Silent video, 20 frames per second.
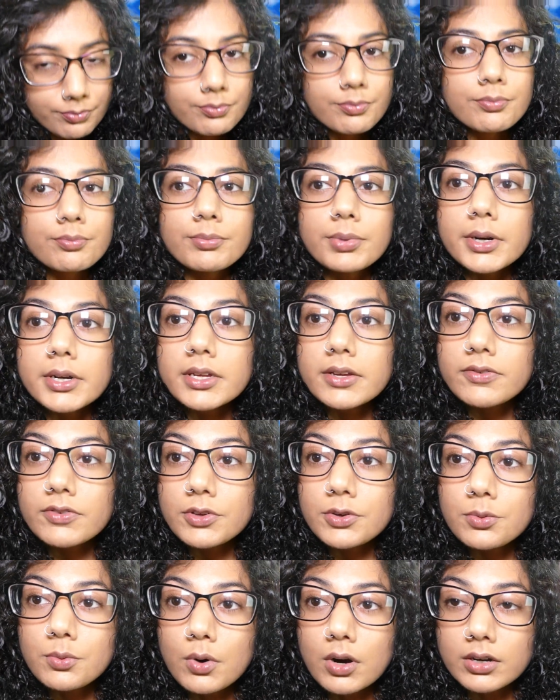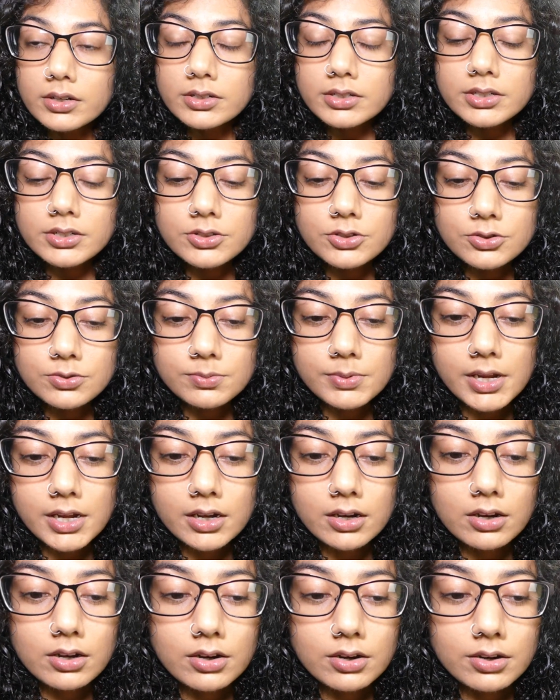But if you wanted to make
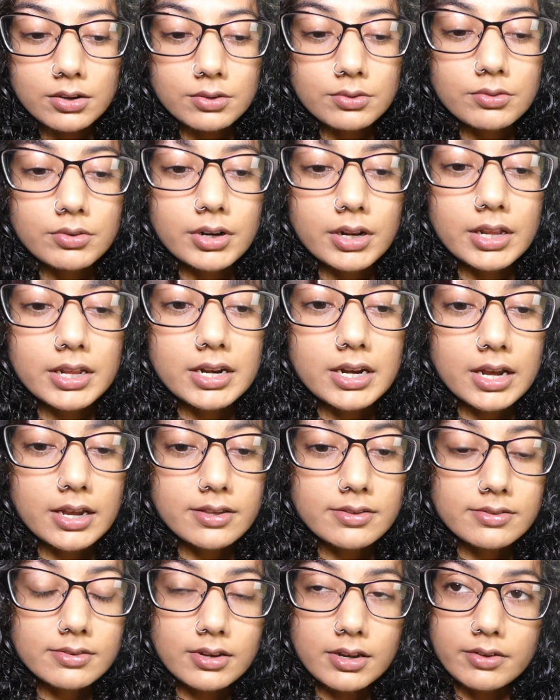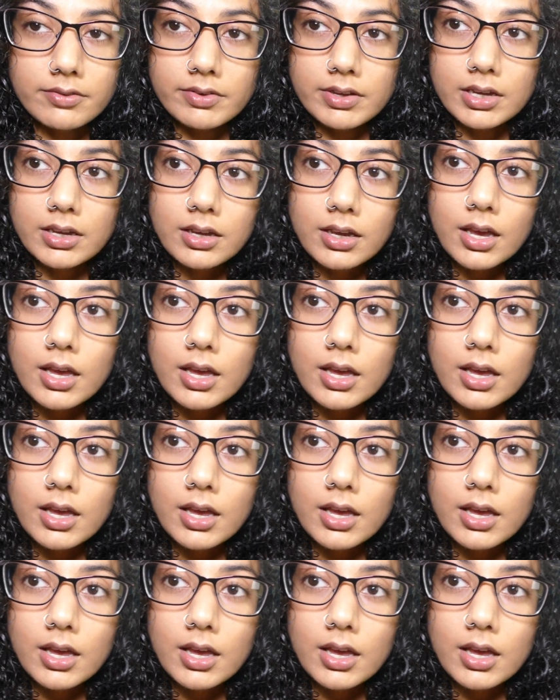a really nice living